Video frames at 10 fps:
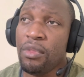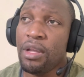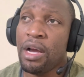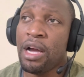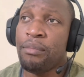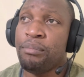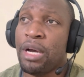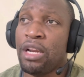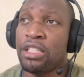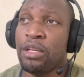
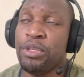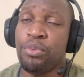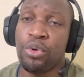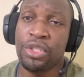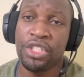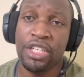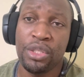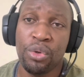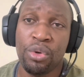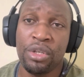A lot of people were saying,
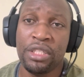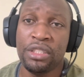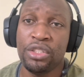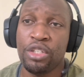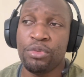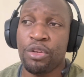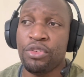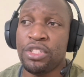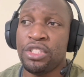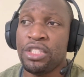though, in terms of
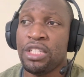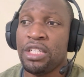his,